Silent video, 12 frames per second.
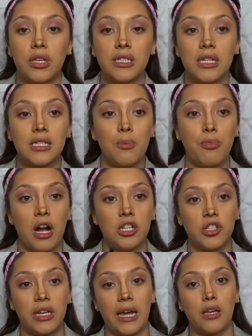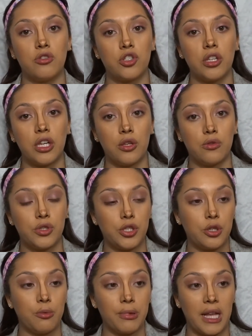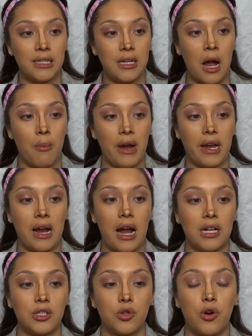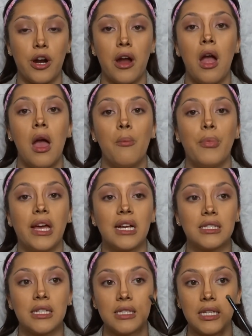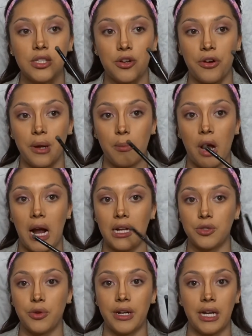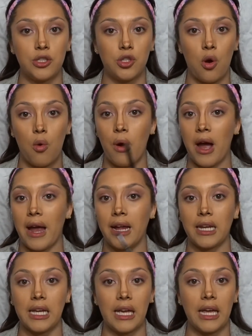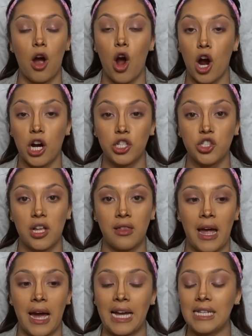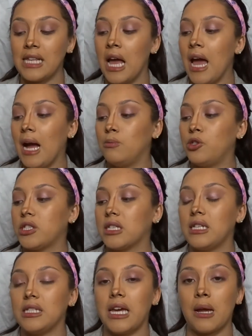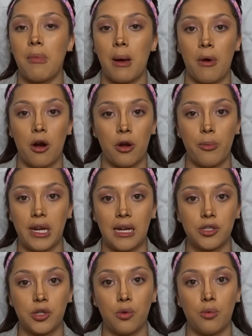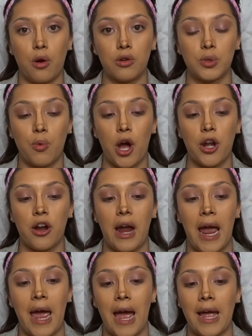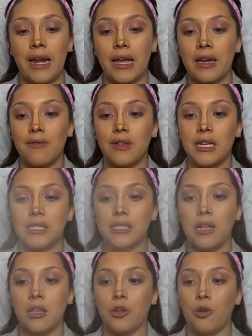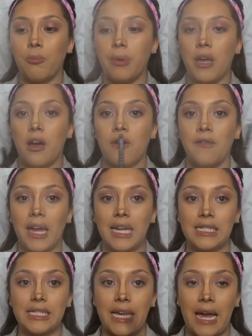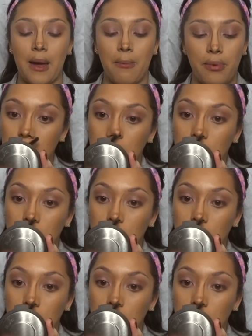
this is the brush that I usually use to blend out my contour because this is cream contour and I don't want any harsh lines. I'm just going to take my Mario Badescu Rose Water and give this a little bit of a damp.